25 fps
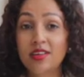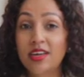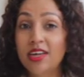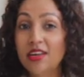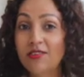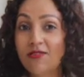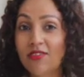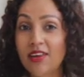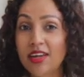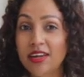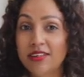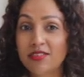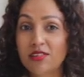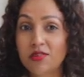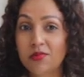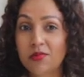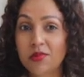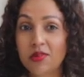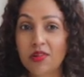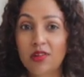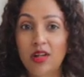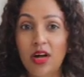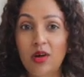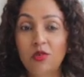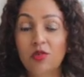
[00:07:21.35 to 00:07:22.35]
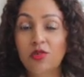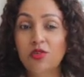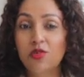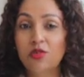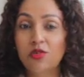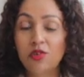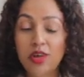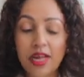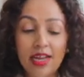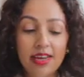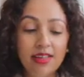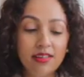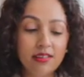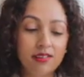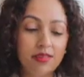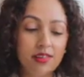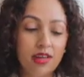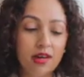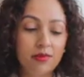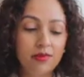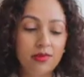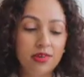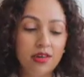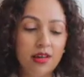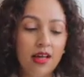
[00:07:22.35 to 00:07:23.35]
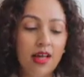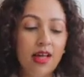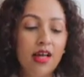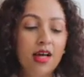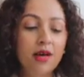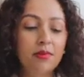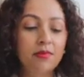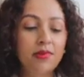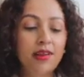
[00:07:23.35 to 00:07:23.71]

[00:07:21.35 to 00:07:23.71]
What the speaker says: inflexible, I was really stubborn,